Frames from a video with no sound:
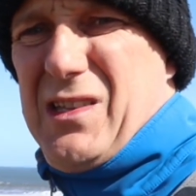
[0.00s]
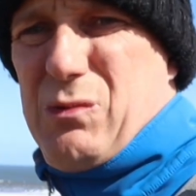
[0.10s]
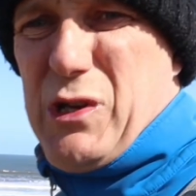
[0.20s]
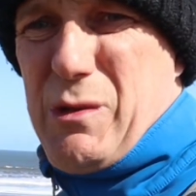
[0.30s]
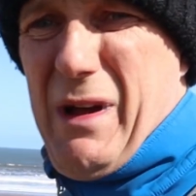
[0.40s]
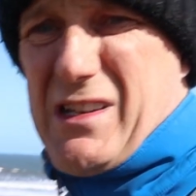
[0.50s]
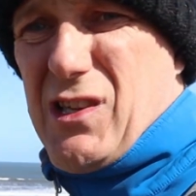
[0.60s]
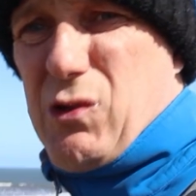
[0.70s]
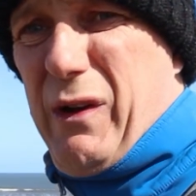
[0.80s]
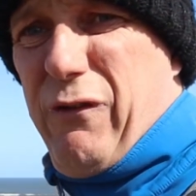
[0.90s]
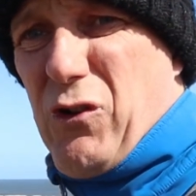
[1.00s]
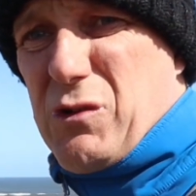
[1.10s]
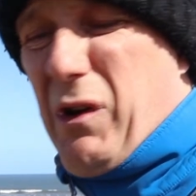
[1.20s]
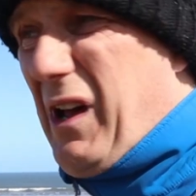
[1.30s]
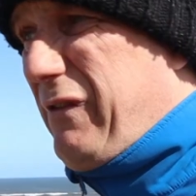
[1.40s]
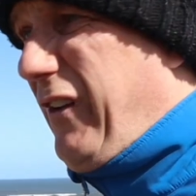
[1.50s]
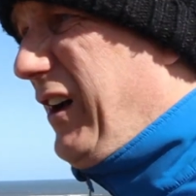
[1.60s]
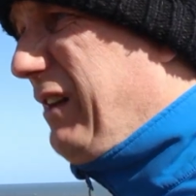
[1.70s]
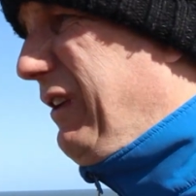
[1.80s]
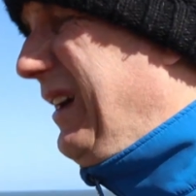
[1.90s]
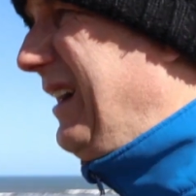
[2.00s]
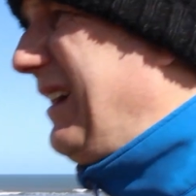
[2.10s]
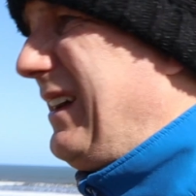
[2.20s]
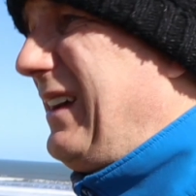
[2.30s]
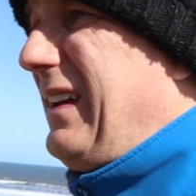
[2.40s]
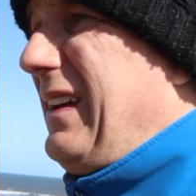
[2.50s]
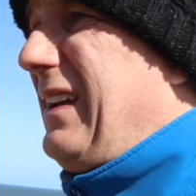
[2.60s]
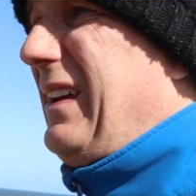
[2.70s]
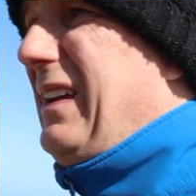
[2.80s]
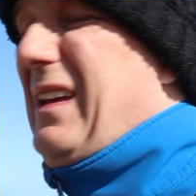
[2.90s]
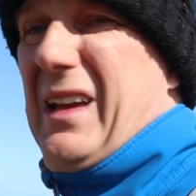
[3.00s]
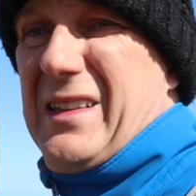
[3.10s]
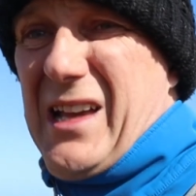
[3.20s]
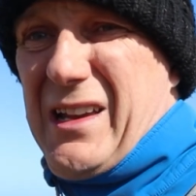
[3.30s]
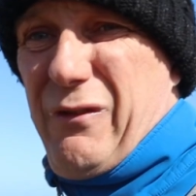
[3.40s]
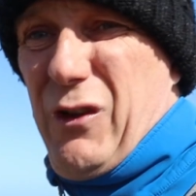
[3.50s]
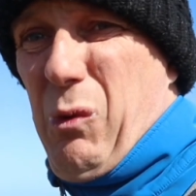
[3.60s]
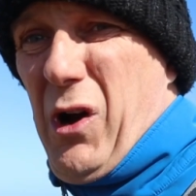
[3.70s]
switching back to the 24 to 105 and taking a few